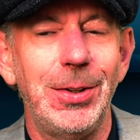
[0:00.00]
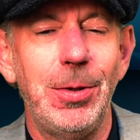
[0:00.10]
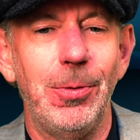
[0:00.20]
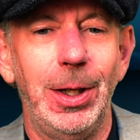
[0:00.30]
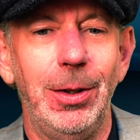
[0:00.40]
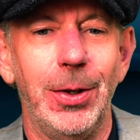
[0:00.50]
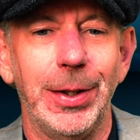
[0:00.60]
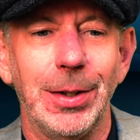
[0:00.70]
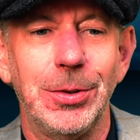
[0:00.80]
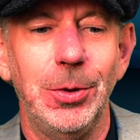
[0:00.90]
I didn't really
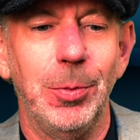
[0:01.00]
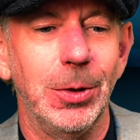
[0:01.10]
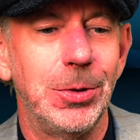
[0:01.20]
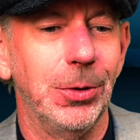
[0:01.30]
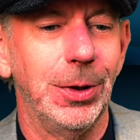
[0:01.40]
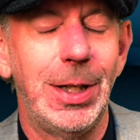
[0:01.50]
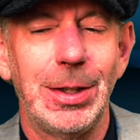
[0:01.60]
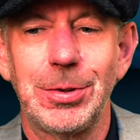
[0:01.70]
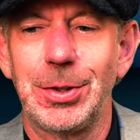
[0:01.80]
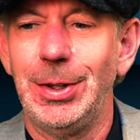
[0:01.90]
like that too much. So on the
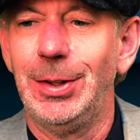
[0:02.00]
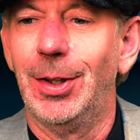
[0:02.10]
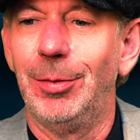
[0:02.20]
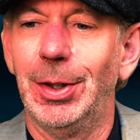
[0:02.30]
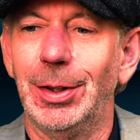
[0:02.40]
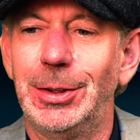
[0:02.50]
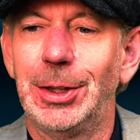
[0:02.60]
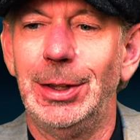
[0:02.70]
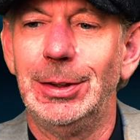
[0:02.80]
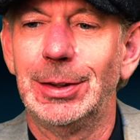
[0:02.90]
next scene, I'm going to
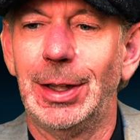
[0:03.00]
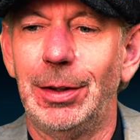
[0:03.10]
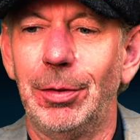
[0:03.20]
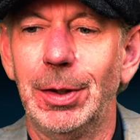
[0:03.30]
change that.